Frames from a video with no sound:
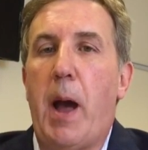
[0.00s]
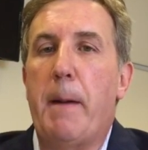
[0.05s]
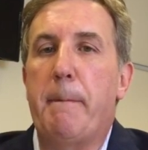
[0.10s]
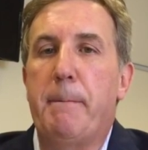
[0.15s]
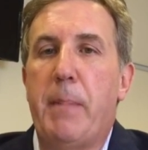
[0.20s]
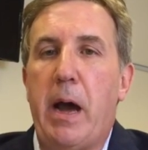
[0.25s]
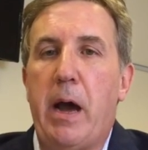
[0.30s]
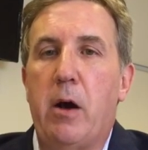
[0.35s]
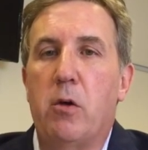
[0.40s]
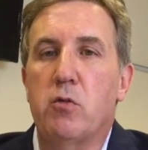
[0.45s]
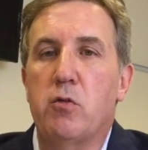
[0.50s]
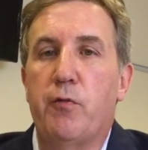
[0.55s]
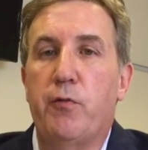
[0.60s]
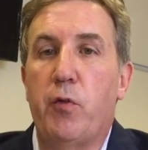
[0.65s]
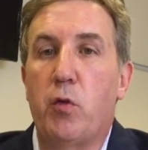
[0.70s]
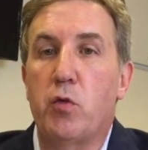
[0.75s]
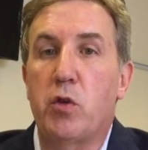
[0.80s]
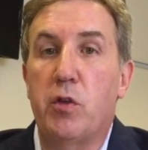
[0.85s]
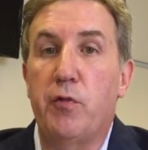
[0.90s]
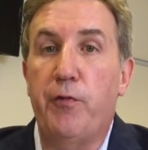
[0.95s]
about
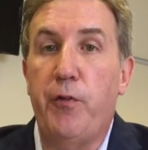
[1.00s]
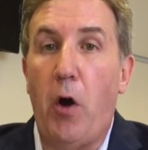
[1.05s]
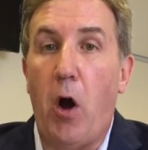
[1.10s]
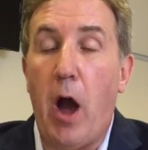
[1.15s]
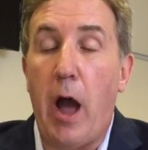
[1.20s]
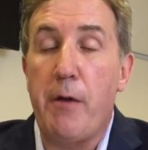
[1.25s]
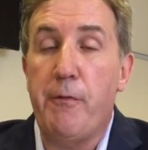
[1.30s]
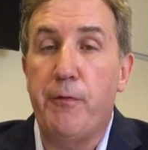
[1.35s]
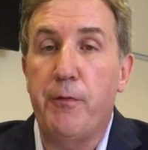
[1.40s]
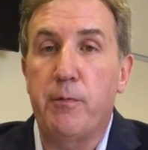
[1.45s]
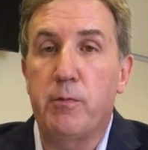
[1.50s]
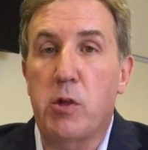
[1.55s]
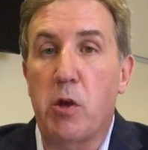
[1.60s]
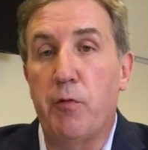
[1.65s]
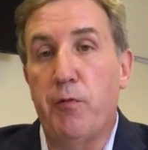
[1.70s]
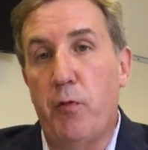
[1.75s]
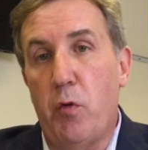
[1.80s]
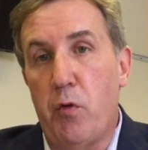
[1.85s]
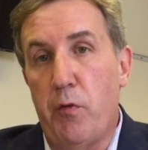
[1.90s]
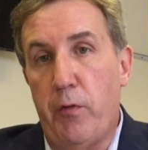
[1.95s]
45, so
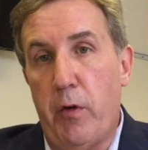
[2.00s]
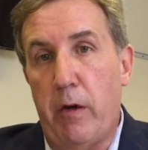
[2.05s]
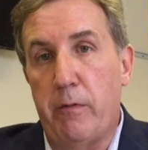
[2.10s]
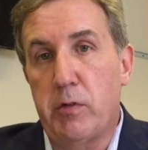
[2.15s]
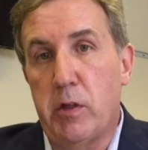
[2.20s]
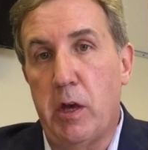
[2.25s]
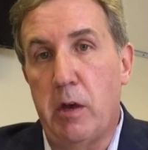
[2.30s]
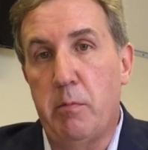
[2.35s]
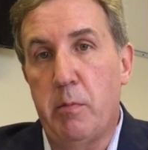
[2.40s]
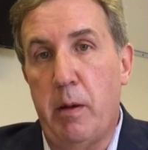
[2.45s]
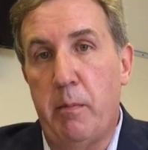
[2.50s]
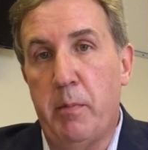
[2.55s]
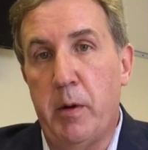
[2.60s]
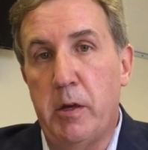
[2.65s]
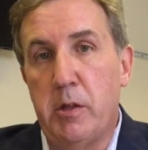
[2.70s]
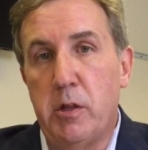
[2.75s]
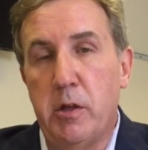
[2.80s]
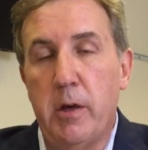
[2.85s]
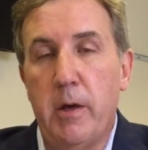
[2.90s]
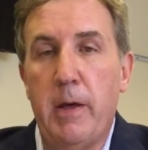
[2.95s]
45 team
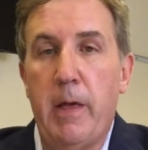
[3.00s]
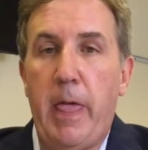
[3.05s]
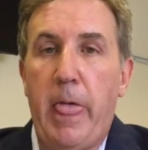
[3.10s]
members.